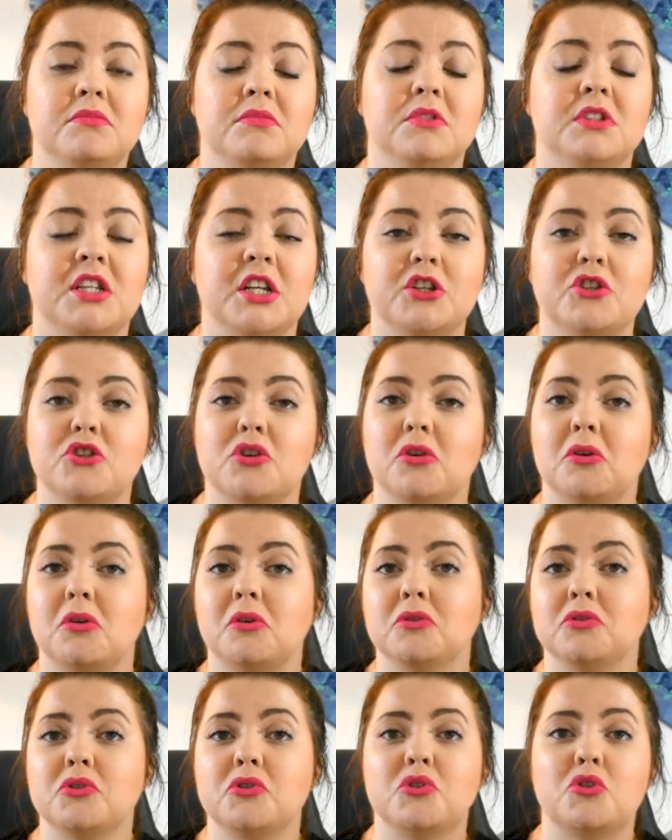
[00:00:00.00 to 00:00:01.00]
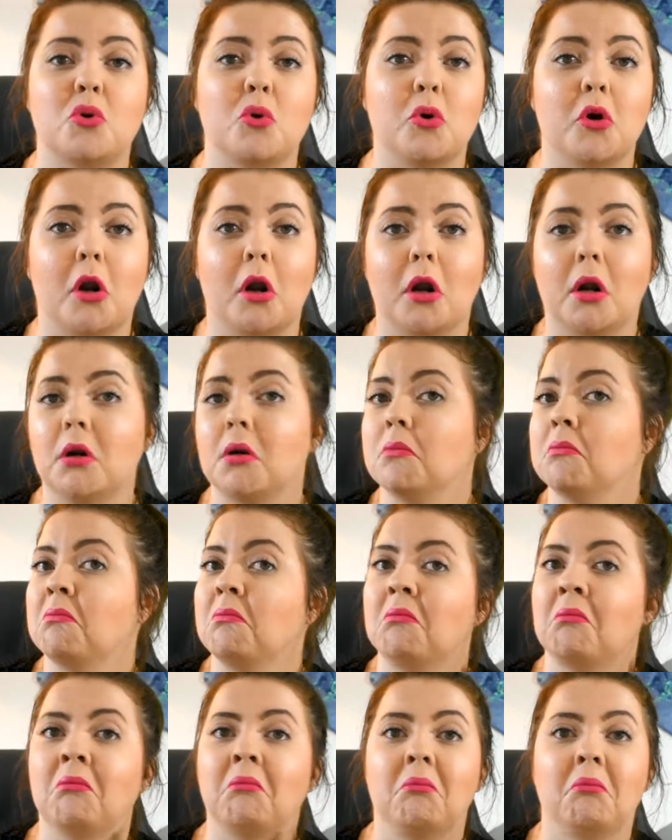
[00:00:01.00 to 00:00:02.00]
digital store
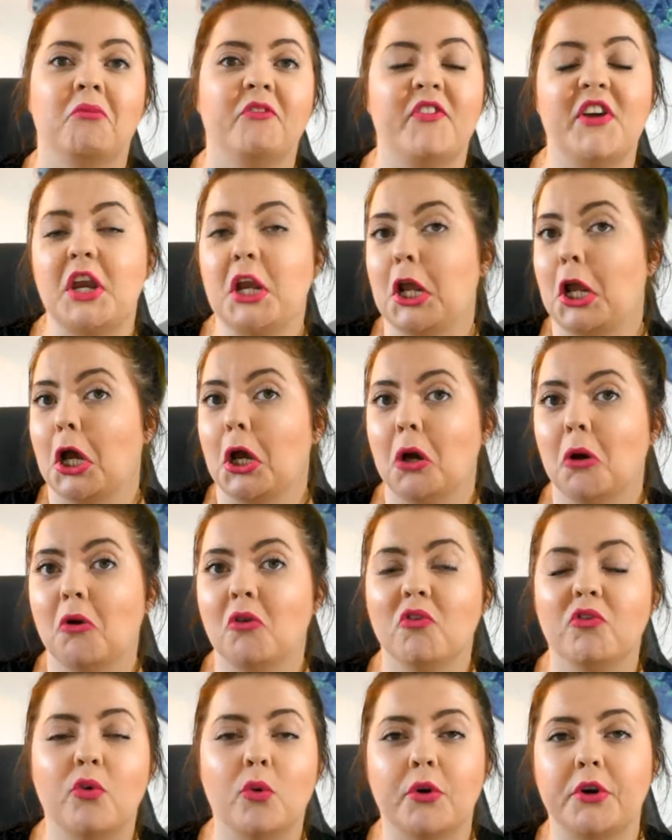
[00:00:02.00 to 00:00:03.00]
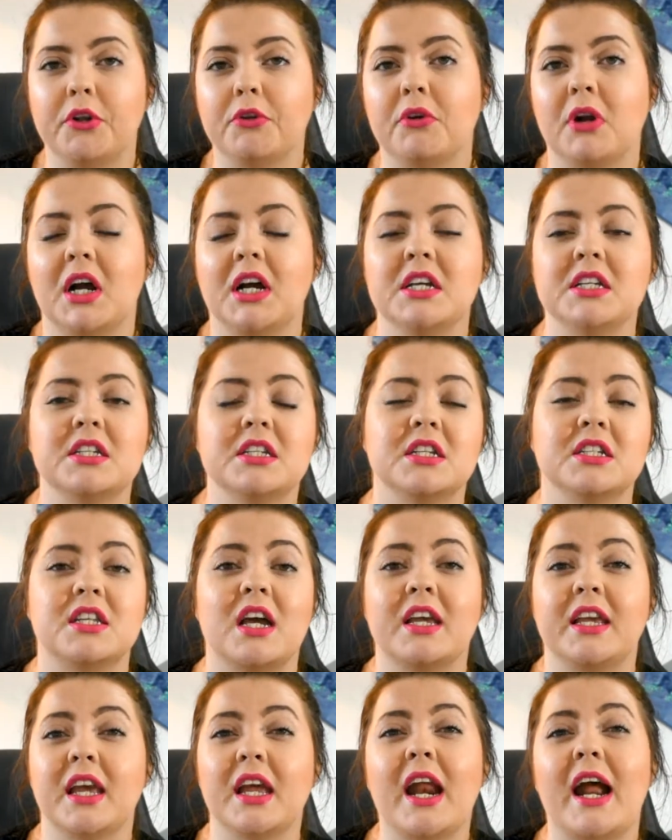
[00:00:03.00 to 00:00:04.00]
video for you guys because I
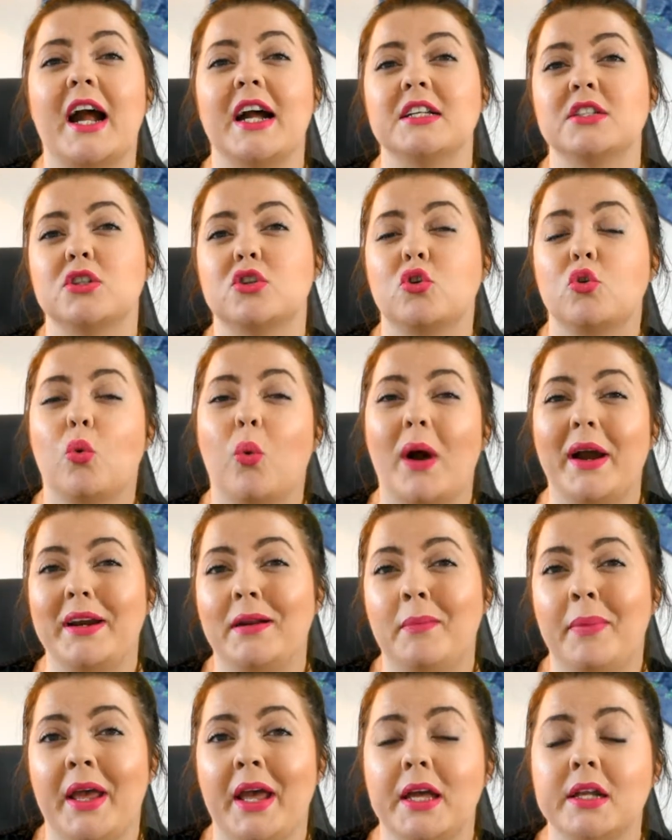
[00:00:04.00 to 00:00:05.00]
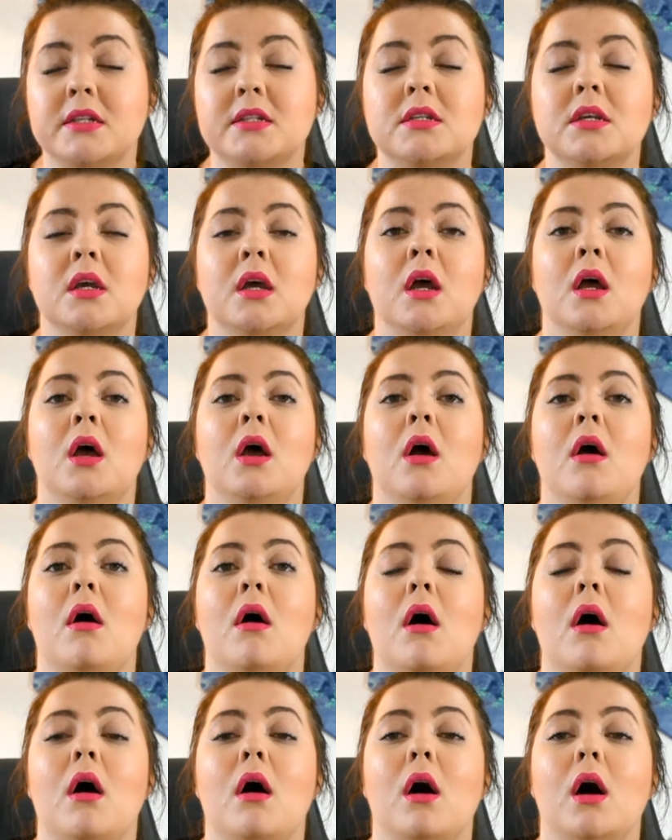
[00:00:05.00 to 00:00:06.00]
get asked quite a bit
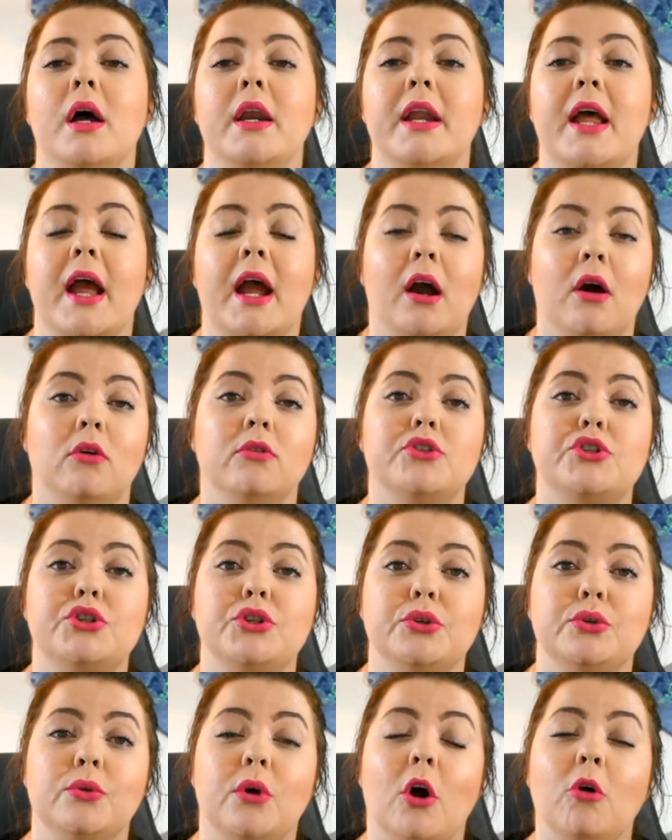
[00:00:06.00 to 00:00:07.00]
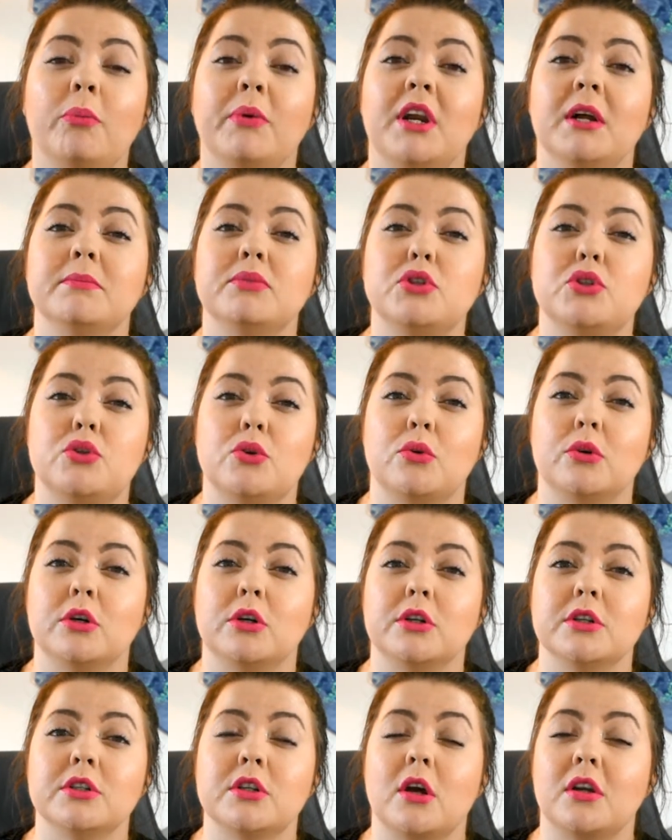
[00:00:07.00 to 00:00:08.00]
on how to open up
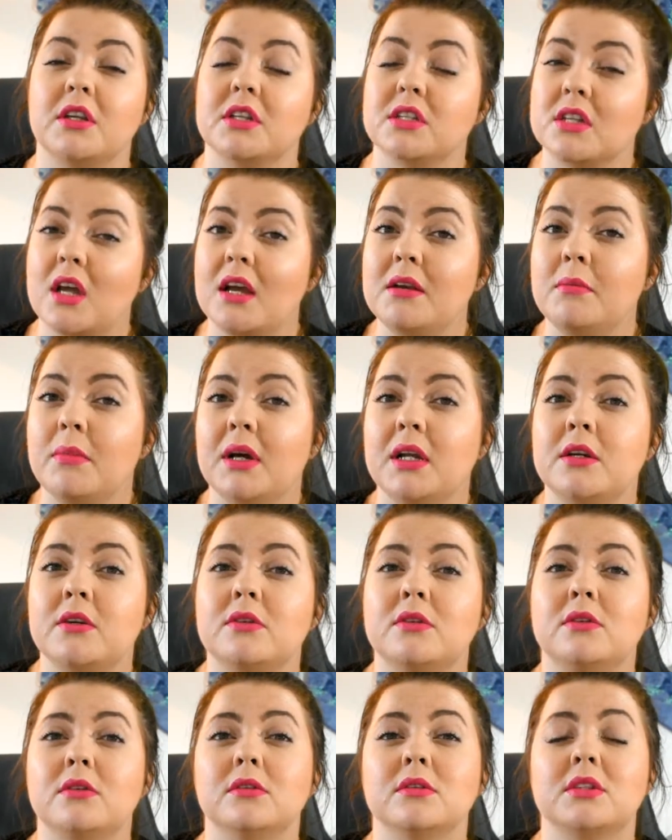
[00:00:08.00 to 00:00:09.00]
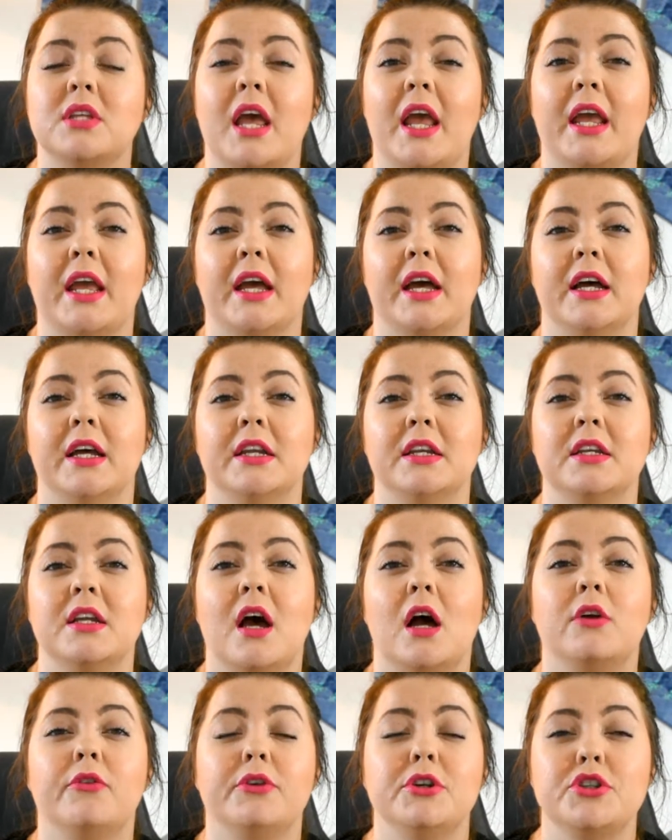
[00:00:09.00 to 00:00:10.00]
stores on Design Bundles and
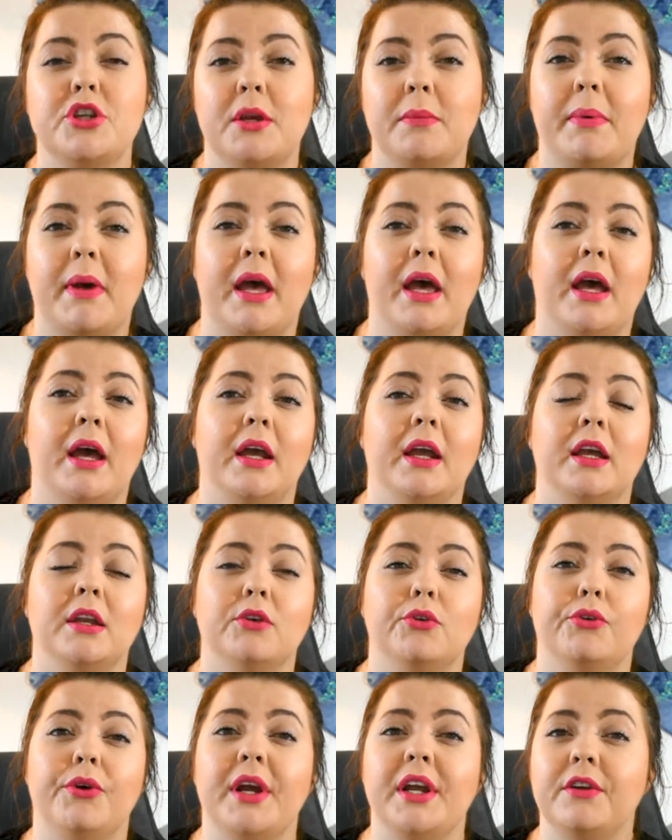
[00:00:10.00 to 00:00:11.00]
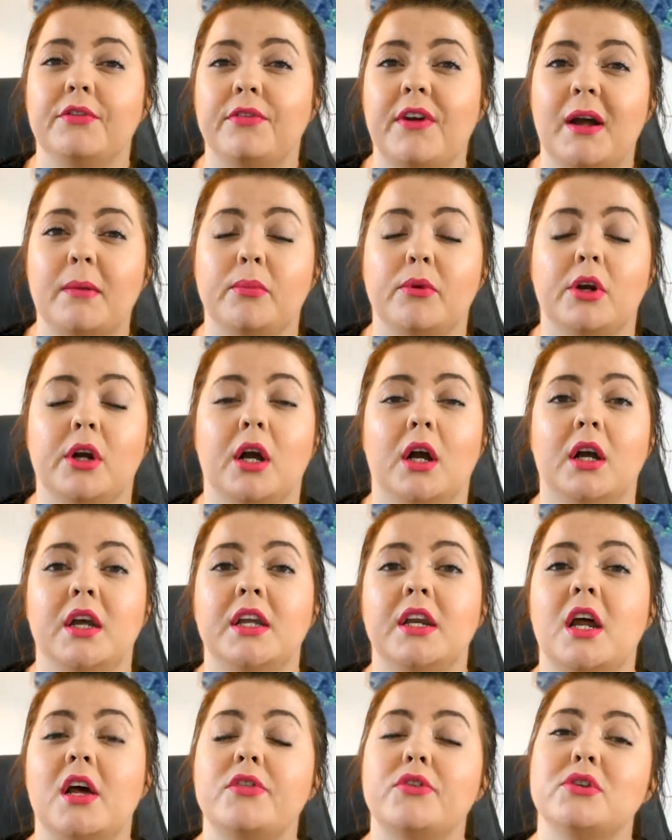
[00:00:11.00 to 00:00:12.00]
Hungry JPEG and Creative Fabrica and
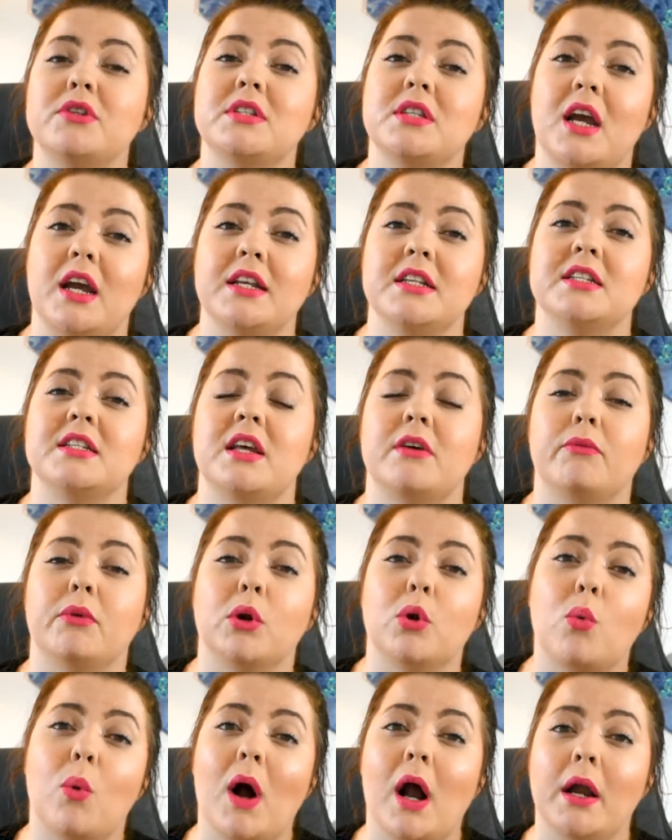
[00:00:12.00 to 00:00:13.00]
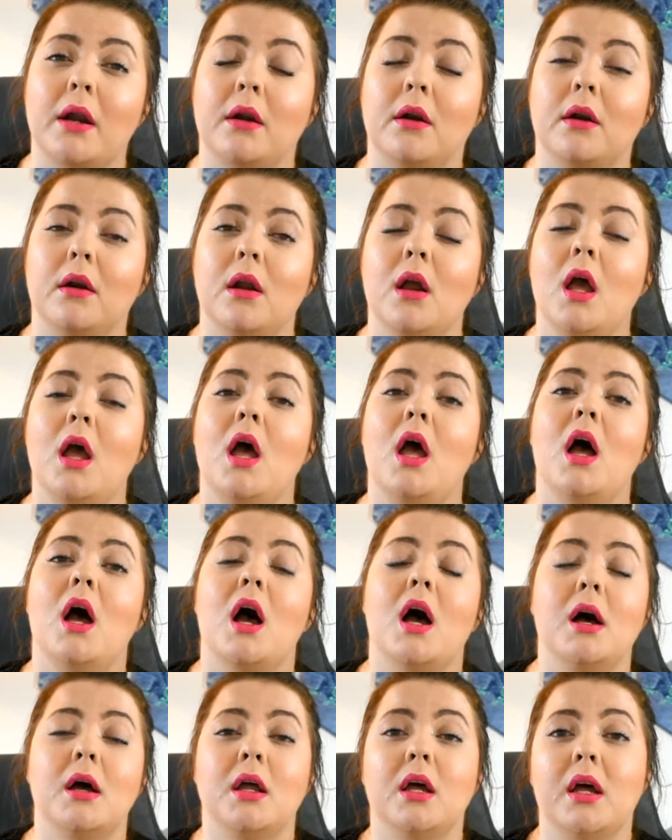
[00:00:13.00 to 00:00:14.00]
other sites that require
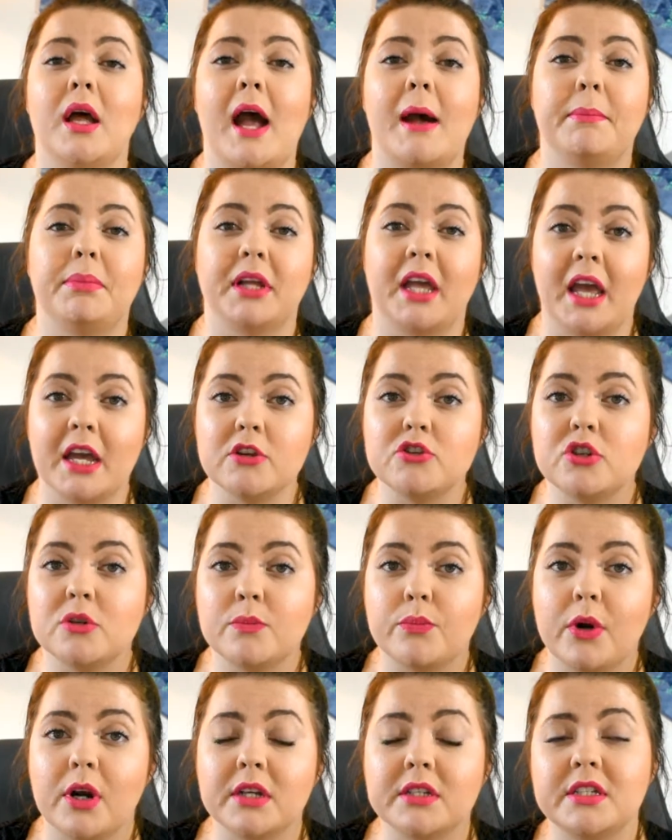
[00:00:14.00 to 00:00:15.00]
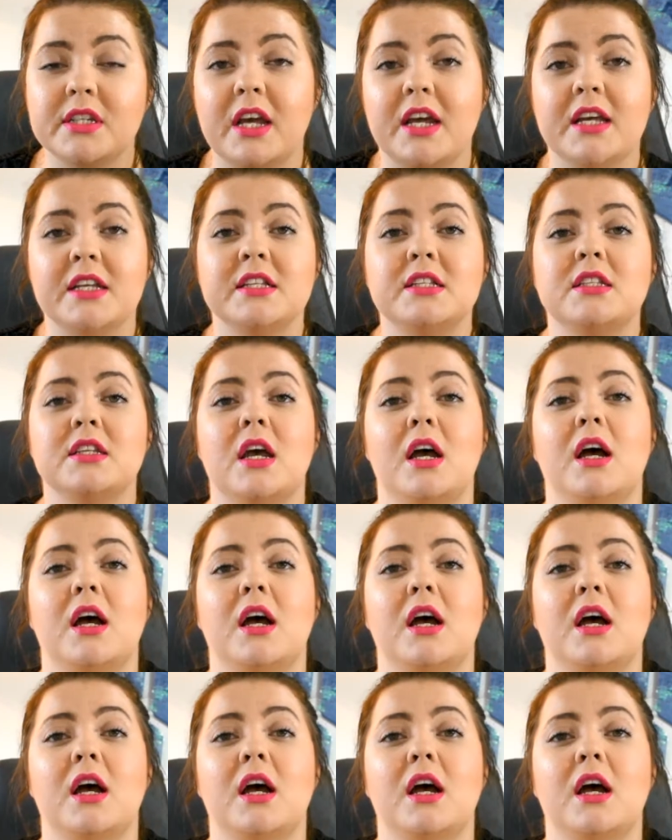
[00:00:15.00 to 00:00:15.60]
an application process